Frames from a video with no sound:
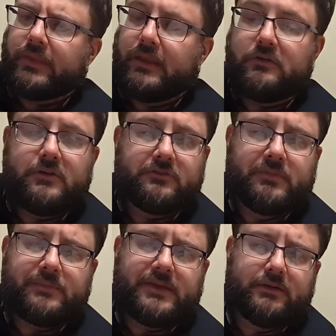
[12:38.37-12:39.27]
who knows?
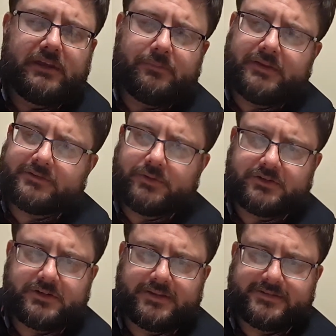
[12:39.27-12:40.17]
Maybe he'll get me to
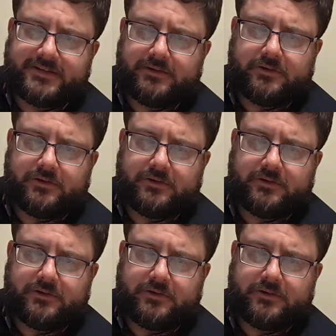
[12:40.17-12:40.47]
switch to the C